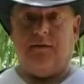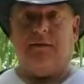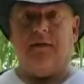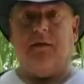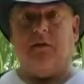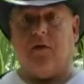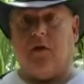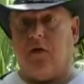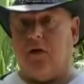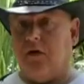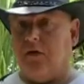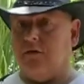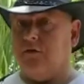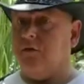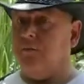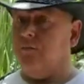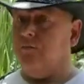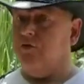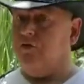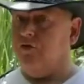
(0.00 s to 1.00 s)
there are
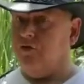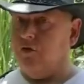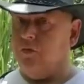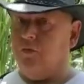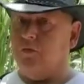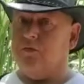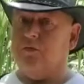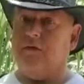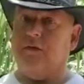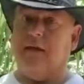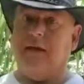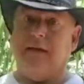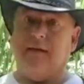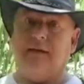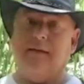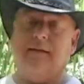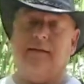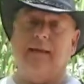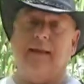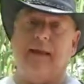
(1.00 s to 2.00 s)
some jokes that
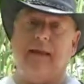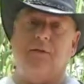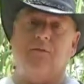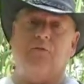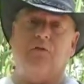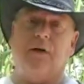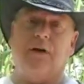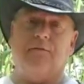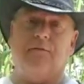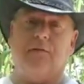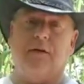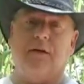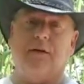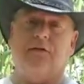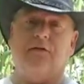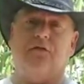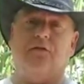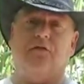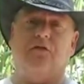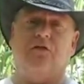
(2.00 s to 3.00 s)
lay
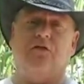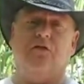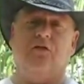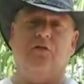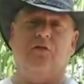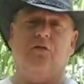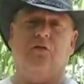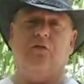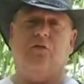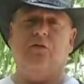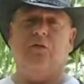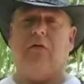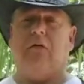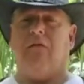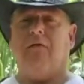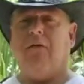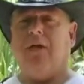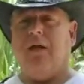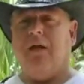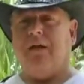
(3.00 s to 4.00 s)
reference to
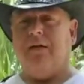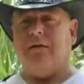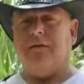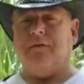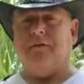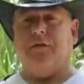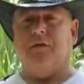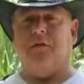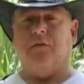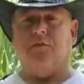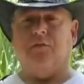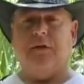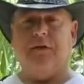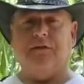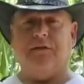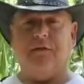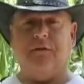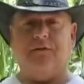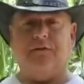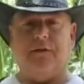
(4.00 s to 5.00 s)
the
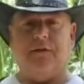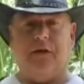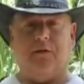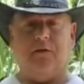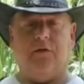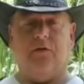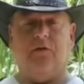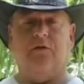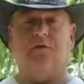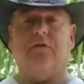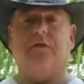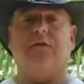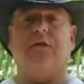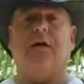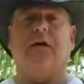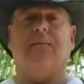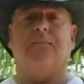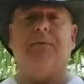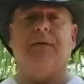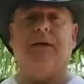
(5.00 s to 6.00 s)
recent failures of
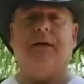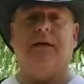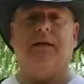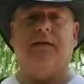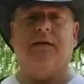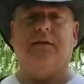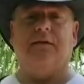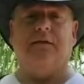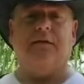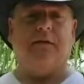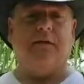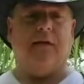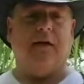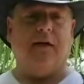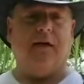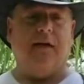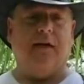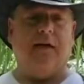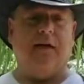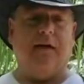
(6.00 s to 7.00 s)
companies,
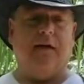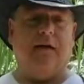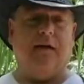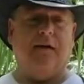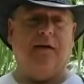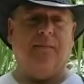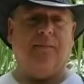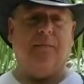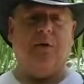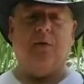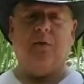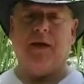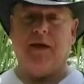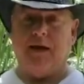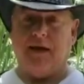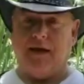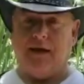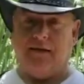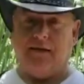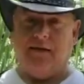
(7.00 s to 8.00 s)

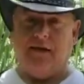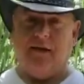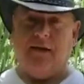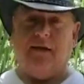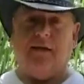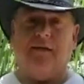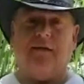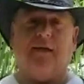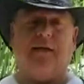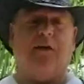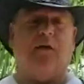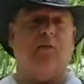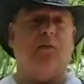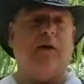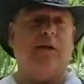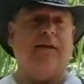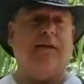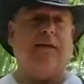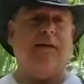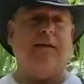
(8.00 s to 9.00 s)
poking at Taika
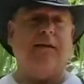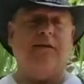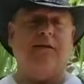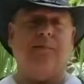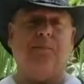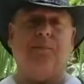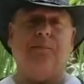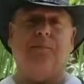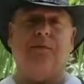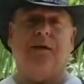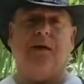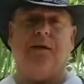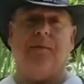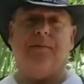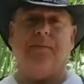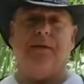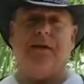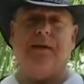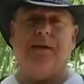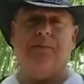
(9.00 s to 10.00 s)
Waititi's
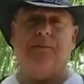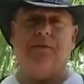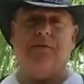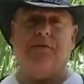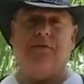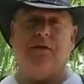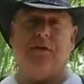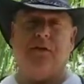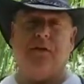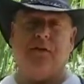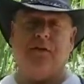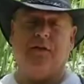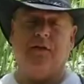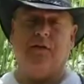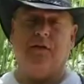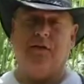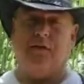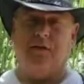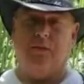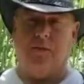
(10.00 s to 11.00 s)
company in
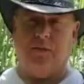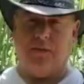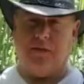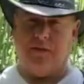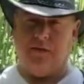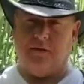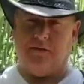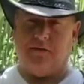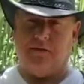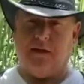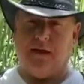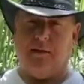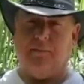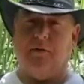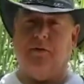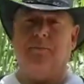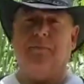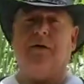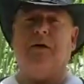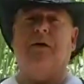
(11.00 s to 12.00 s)
particular with the
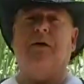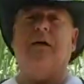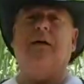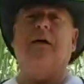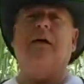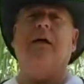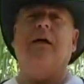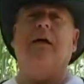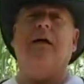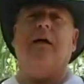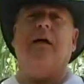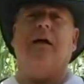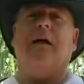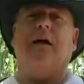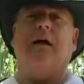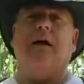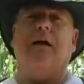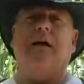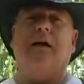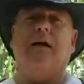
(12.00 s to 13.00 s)
cyberpunk
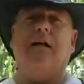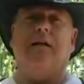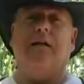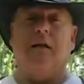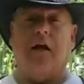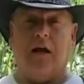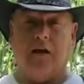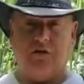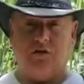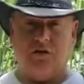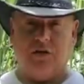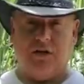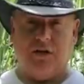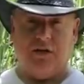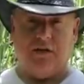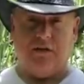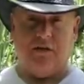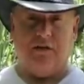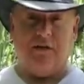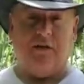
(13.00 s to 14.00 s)

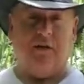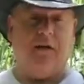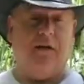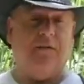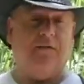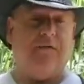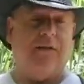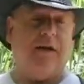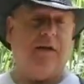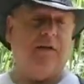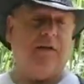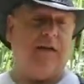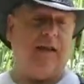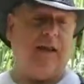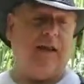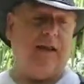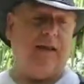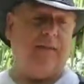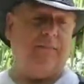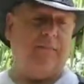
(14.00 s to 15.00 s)
launching of their
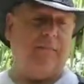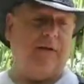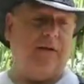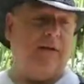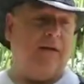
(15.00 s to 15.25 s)
game,